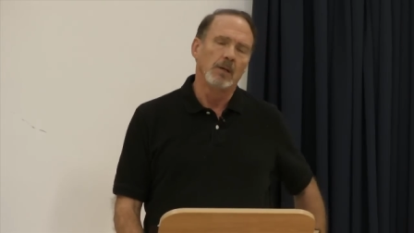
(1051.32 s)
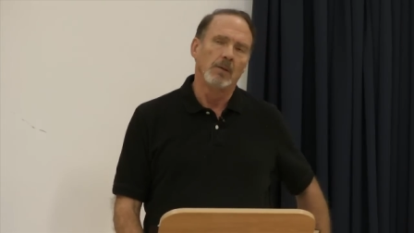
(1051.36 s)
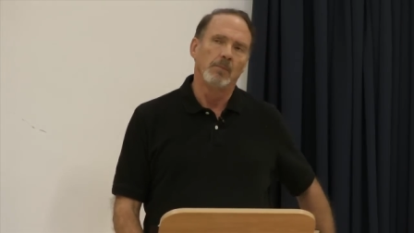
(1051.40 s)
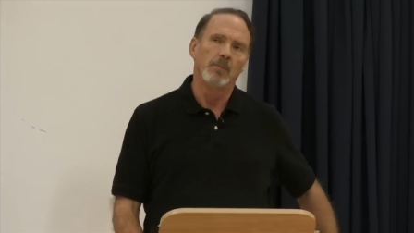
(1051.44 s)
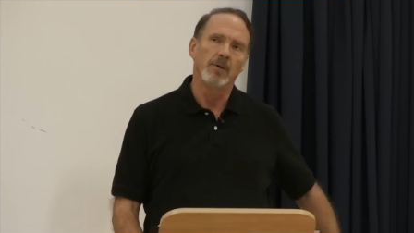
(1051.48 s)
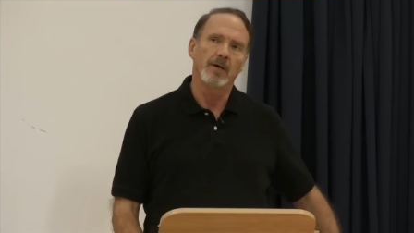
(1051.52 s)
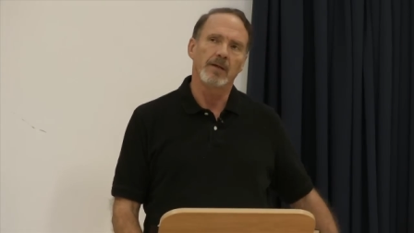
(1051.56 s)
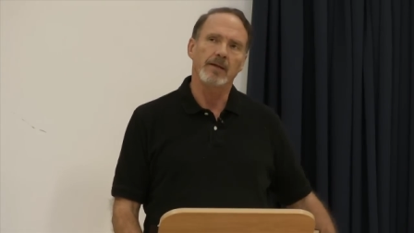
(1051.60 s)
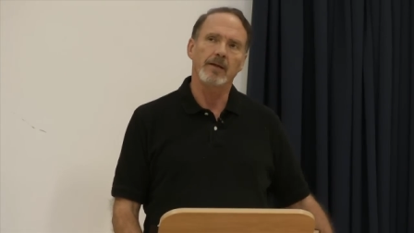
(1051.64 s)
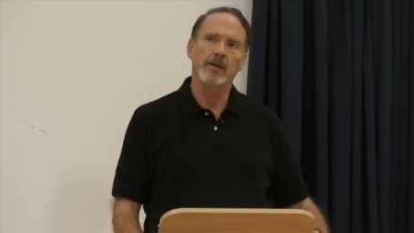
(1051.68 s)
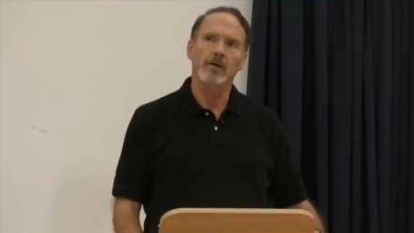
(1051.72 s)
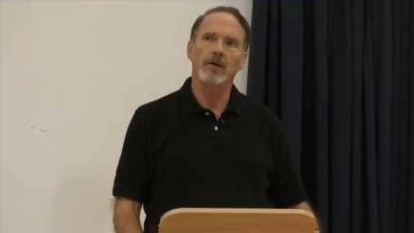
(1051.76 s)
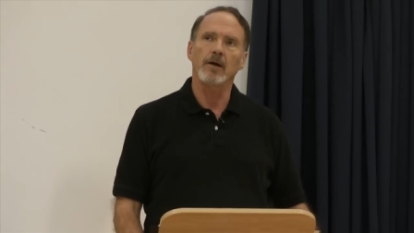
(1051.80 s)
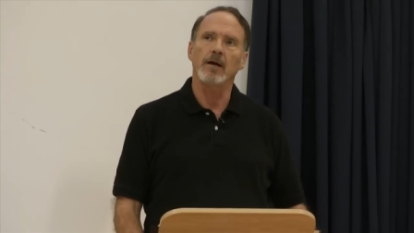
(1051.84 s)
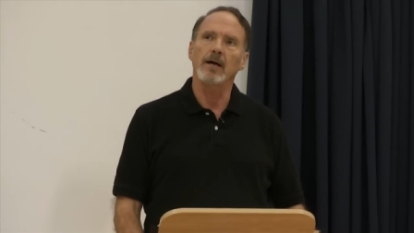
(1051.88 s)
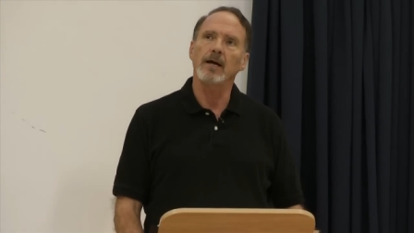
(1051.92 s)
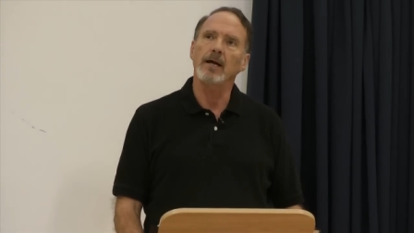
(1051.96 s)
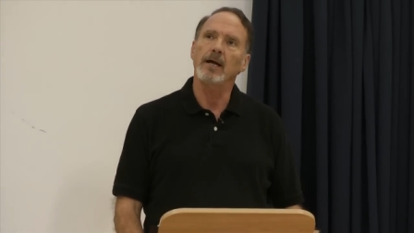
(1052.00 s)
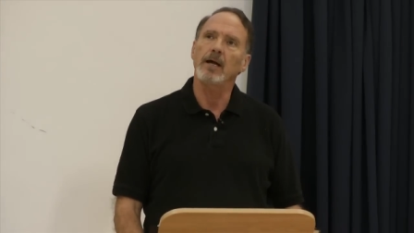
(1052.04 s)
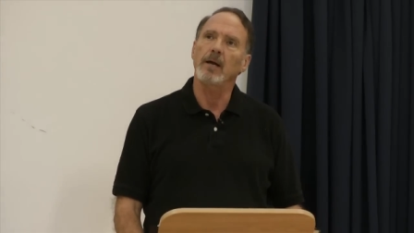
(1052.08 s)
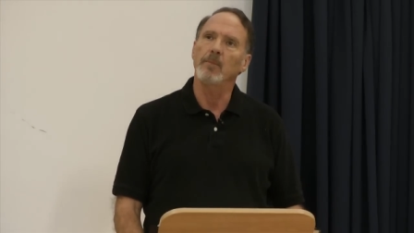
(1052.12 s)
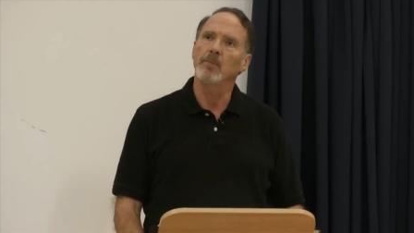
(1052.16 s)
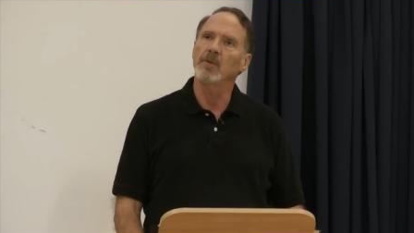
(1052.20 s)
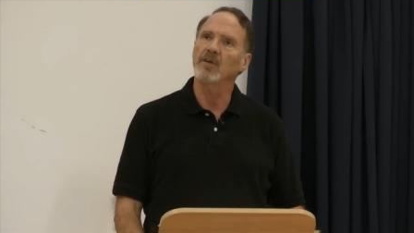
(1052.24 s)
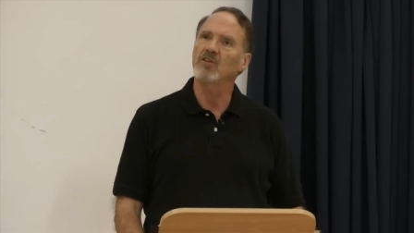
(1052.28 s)
But here
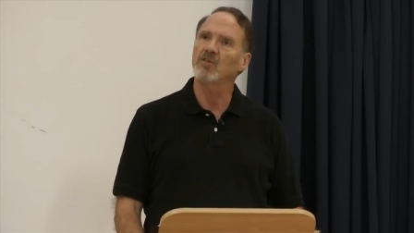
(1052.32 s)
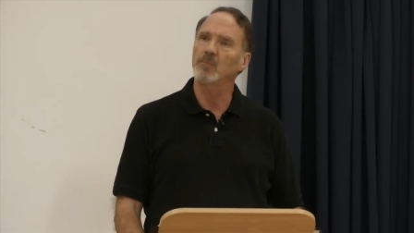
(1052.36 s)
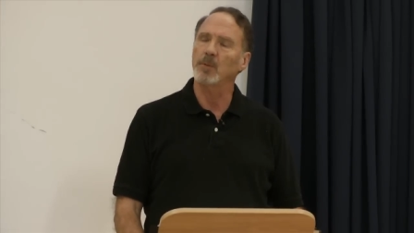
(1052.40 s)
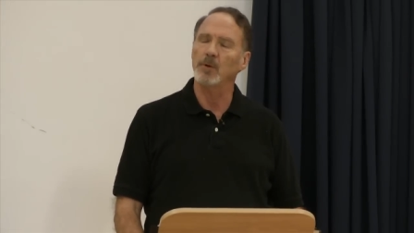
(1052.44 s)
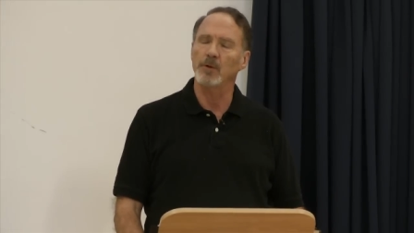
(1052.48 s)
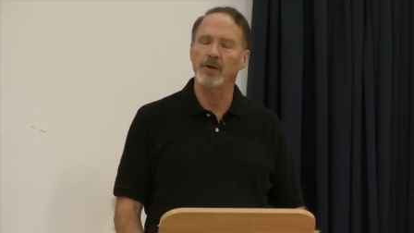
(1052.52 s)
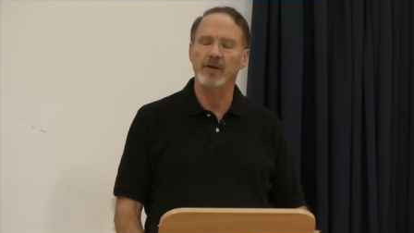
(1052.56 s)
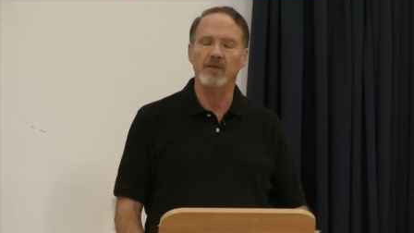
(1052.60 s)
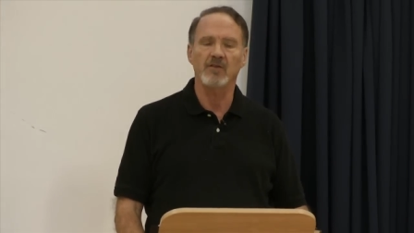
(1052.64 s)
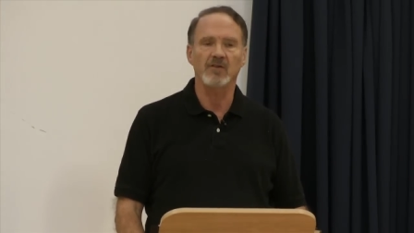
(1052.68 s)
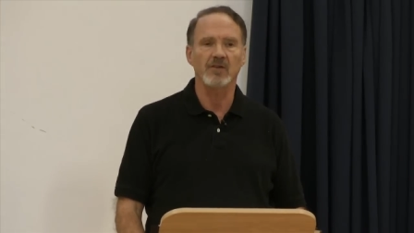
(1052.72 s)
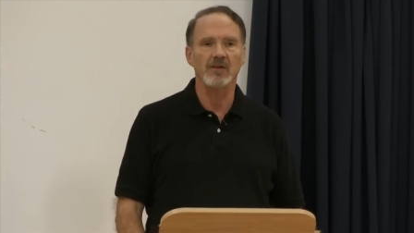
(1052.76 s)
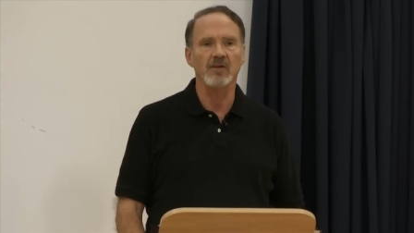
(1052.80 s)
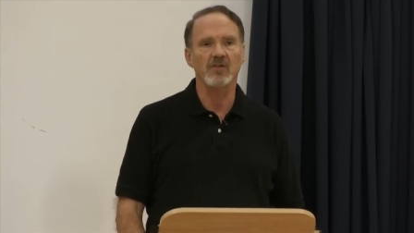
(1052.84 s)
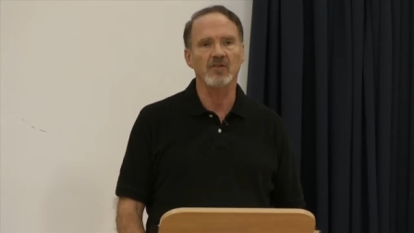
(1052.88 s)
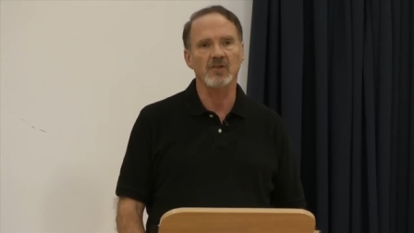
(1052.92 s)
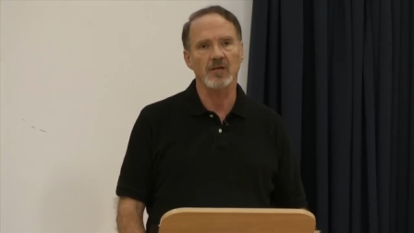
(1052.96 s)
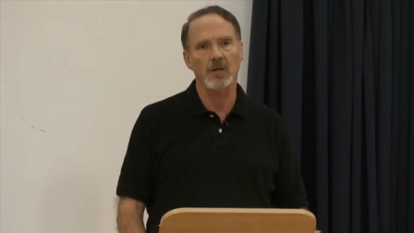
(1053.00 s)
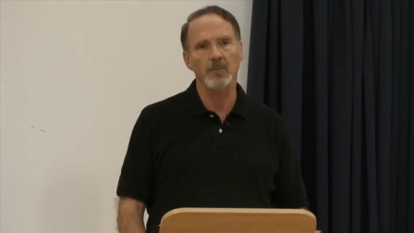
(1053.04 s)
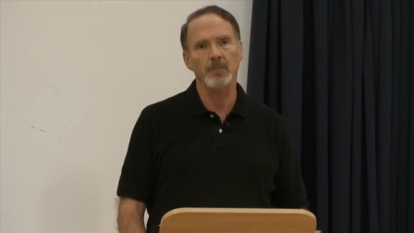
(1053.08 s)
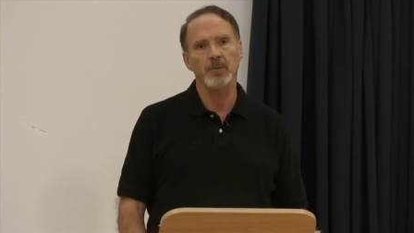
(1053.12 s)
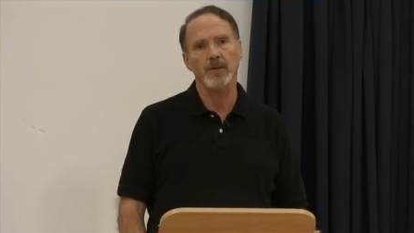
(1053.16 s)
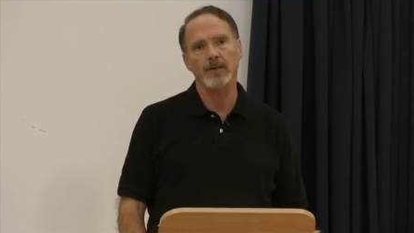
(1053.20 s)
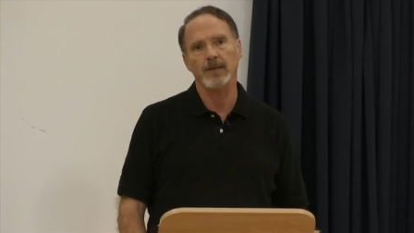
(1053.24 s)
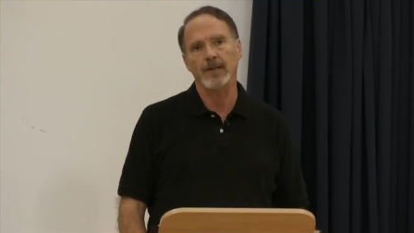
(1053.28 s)
I'm experiencing
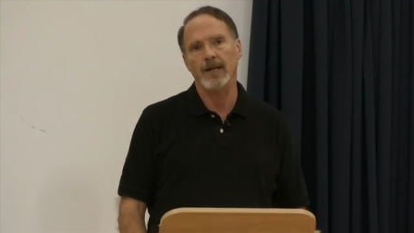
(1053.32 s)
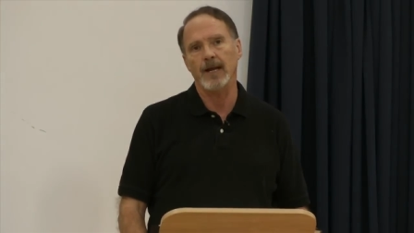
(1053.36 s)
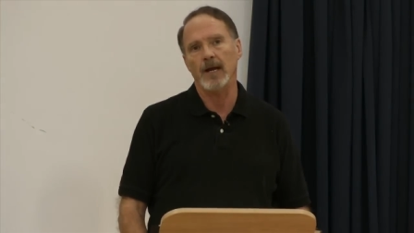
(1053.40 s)
something.